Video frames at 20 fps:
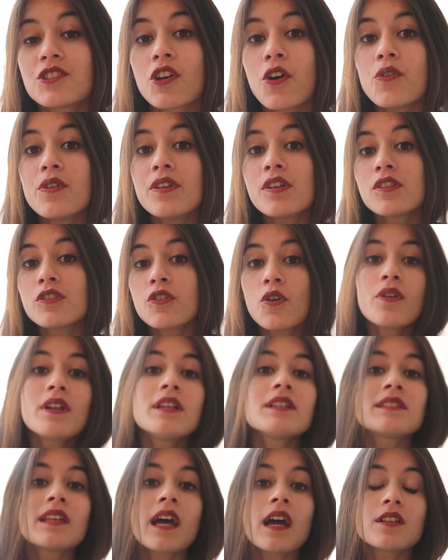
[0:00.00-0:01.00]
So you'll
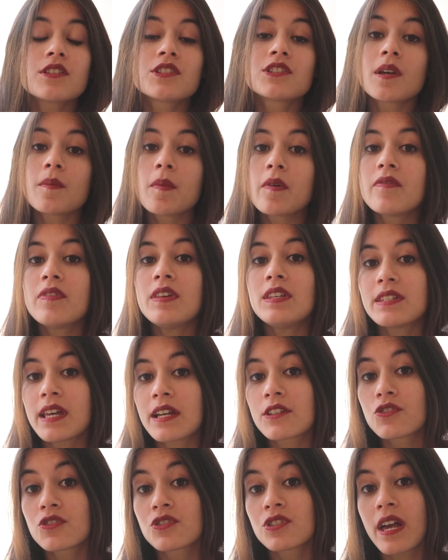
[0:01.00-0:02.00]
notice that some of these
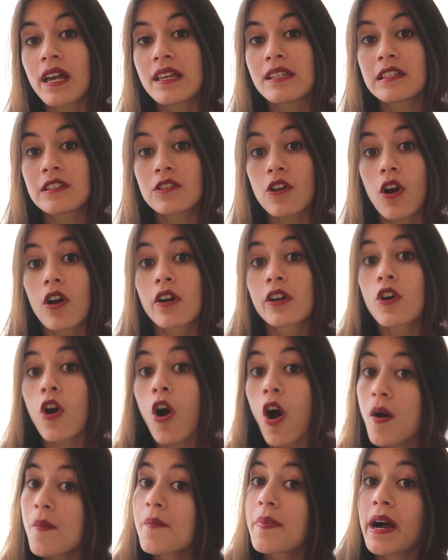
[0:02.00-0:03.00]
exercises are
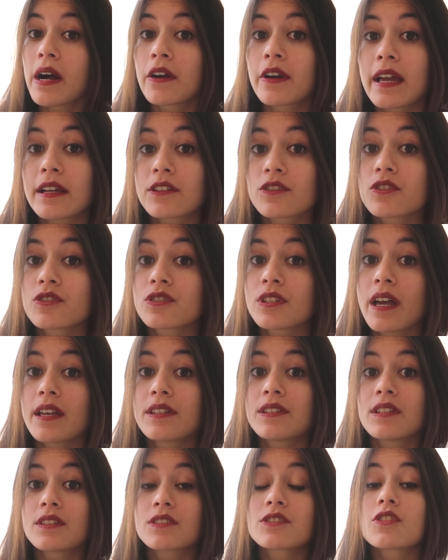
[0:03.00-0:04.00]
compound
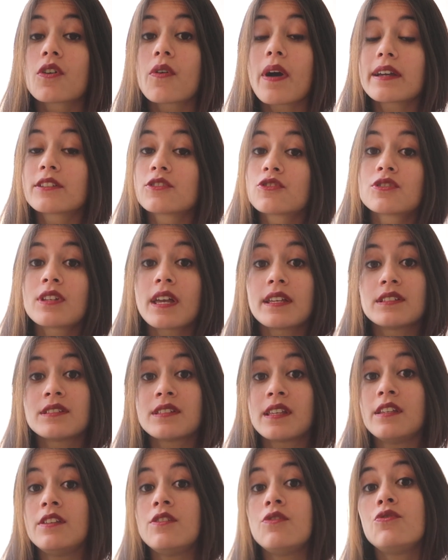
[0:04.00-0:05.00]
exercises, so
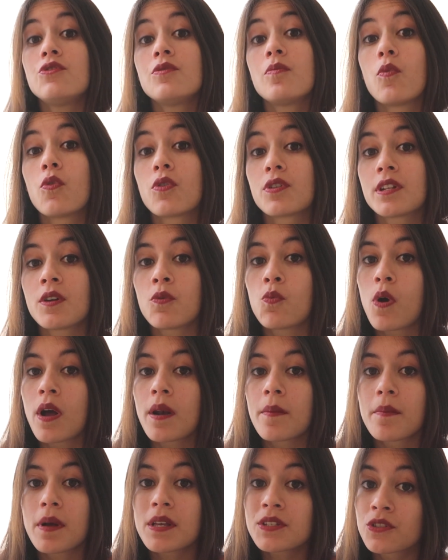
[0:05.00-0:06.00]
exercises that use more than
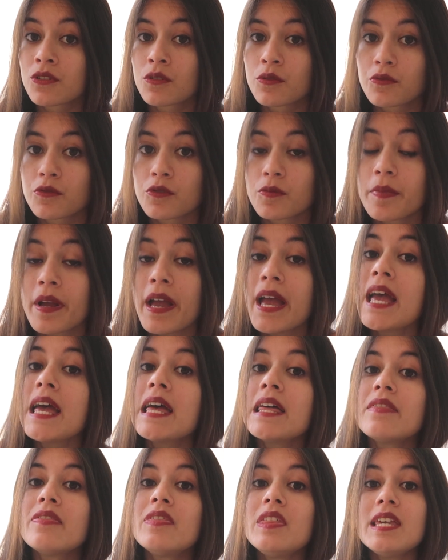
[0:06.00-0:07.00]
one muscle group.
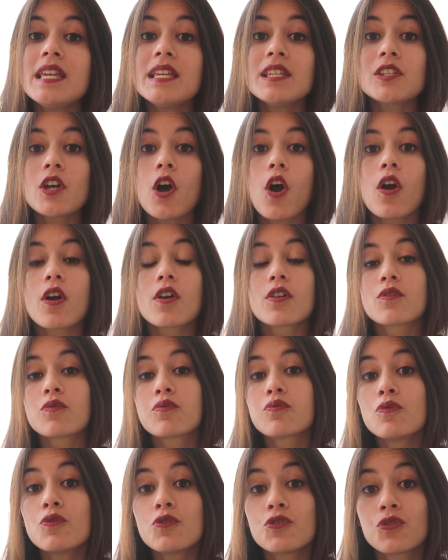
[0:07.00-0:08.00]
These are
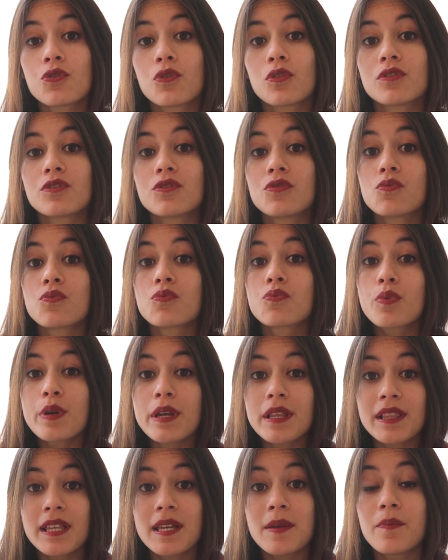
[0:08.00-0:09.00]
crucial to
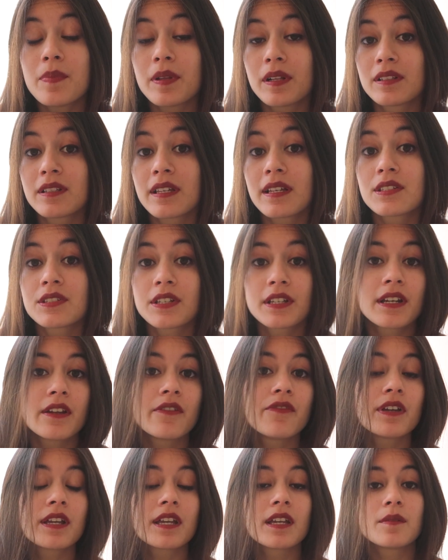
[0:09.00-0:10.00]
really building
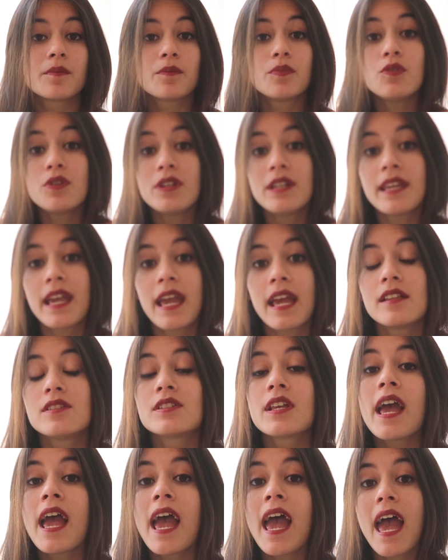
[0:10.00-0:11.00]
significant booty
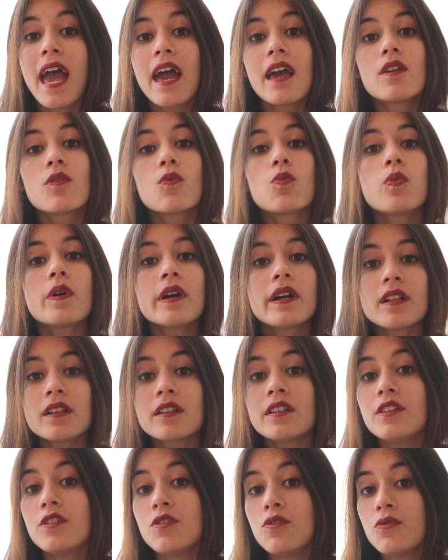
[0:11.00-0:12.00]
gains and
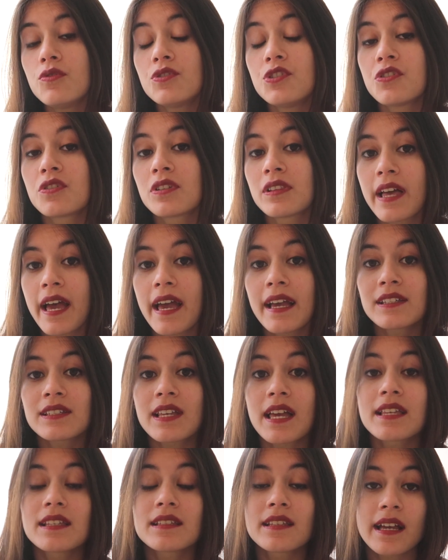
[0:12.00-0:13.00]
will use your
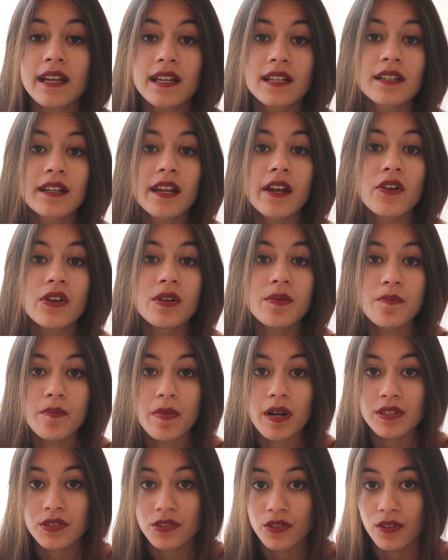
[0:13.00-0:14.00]
legs as secondary
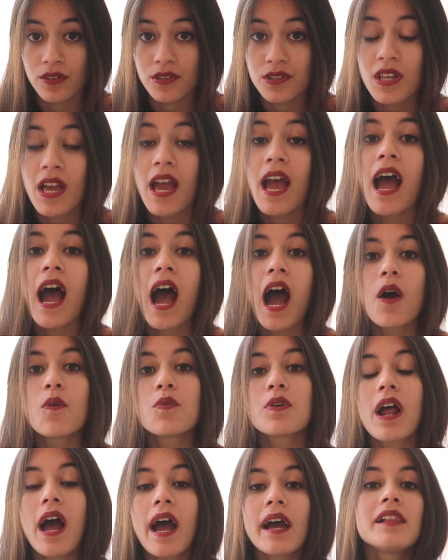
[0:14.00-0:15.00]
muscles. I
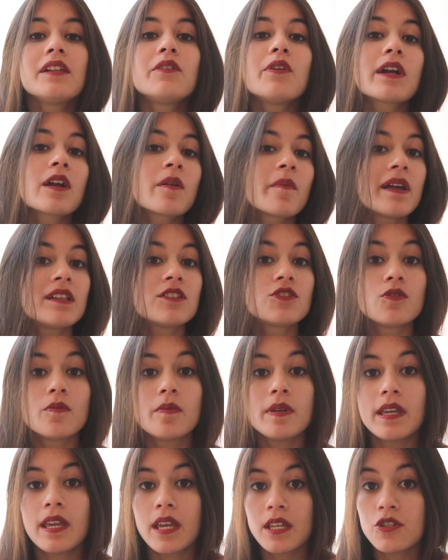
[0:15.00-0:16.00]
would highly recommend to
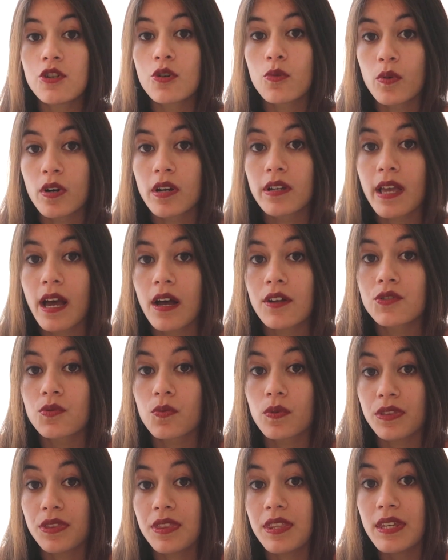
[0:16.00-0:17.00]
begin your
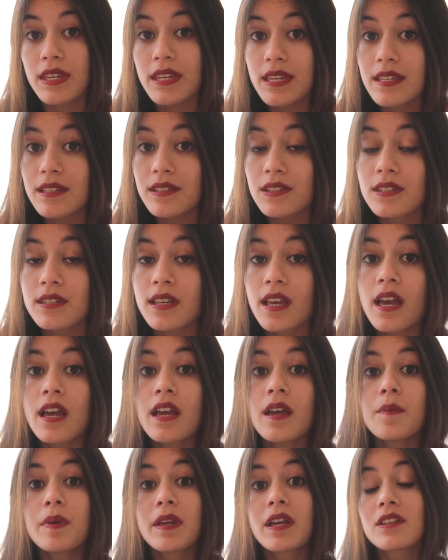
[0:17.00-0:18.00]
workouts with these,
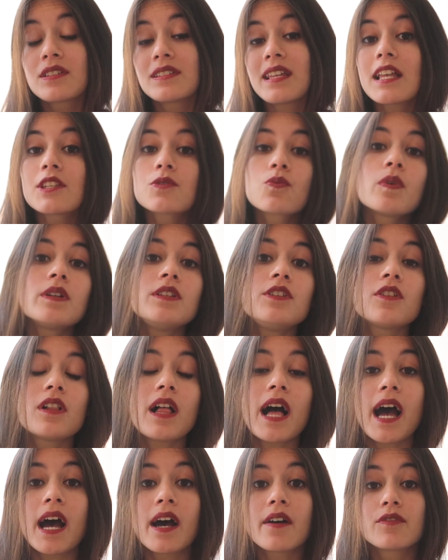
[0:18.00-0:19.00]
because that's when
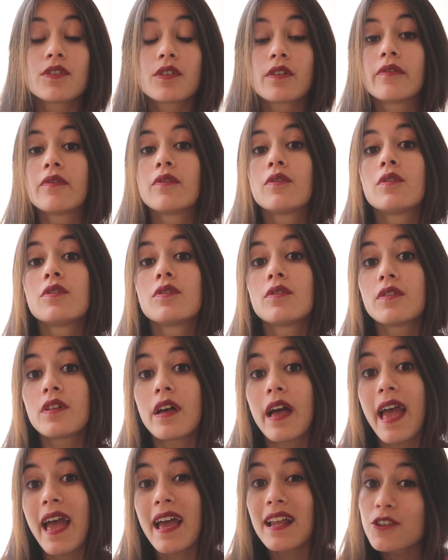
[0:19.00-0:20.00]
you'll have the
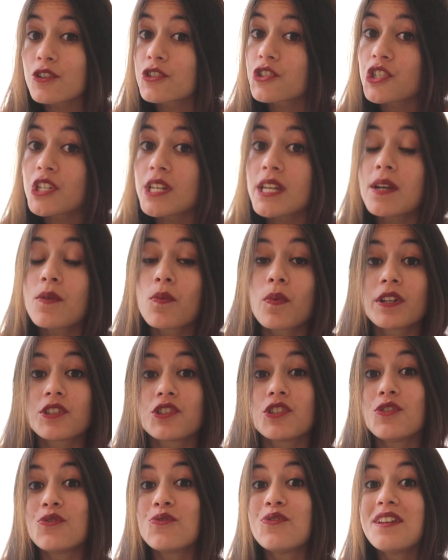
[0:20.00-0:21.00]
full energy
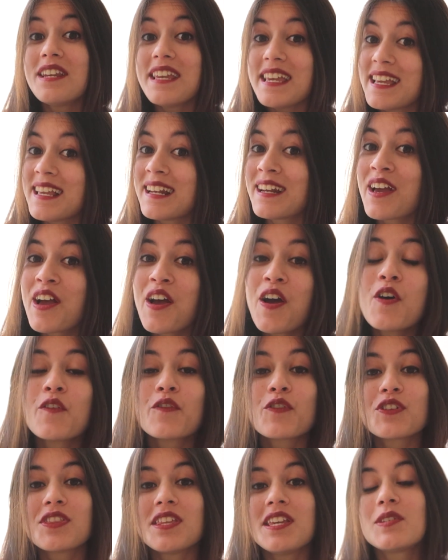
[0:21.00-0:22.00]
which you need
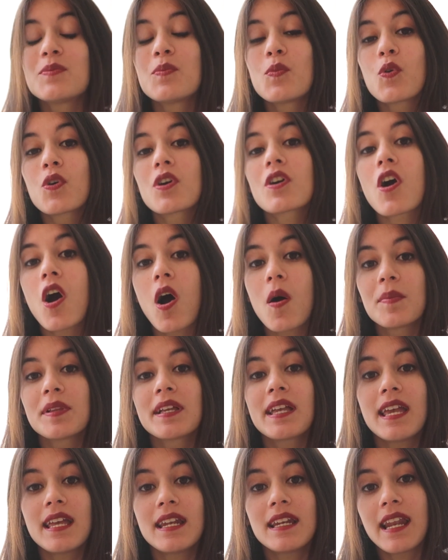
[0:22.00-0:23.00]
for these more
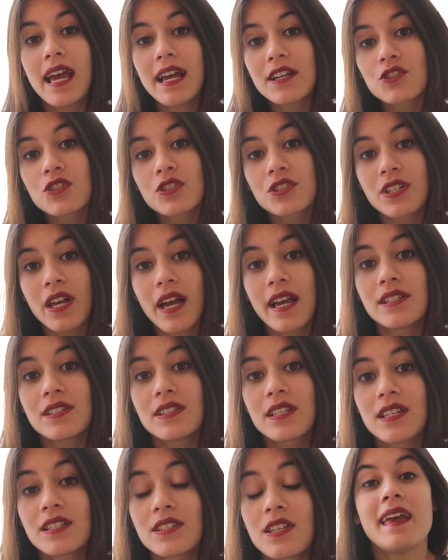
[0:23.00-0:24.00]
complicated
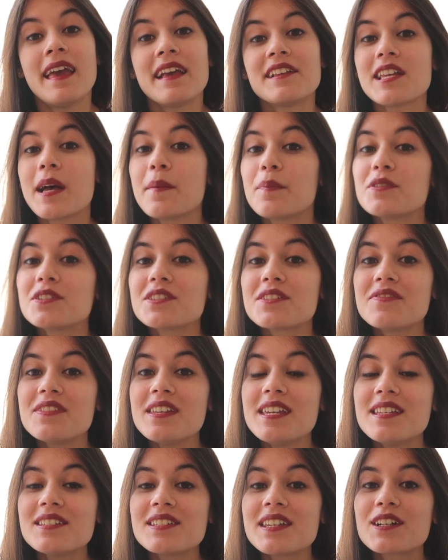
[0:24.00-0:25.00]
exercises. Examples of
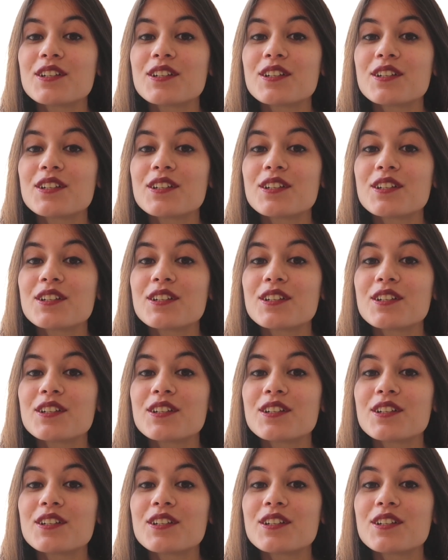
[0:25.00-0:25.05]
these